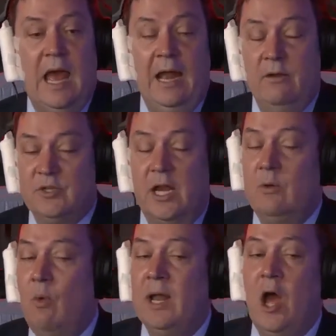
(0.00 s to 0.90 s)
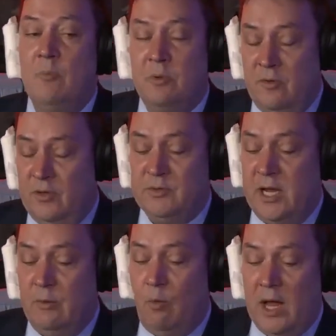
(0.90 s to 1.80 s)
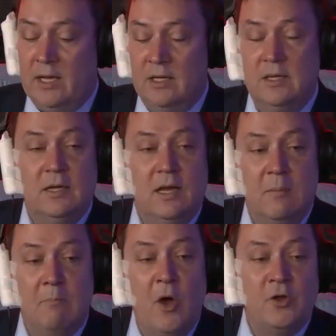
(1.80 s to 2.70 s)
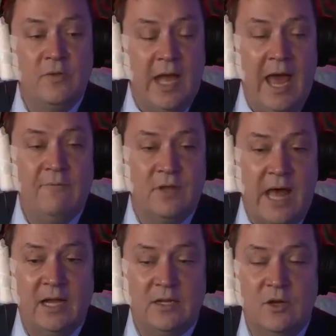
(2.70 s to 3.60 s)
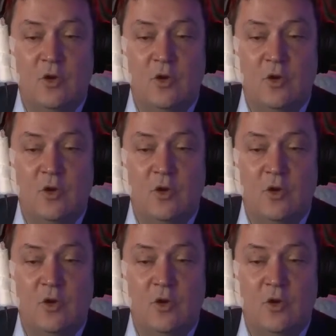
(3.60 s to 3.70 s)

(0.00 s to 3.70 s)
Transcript: and there was only one hope, there was only one motive they had for that,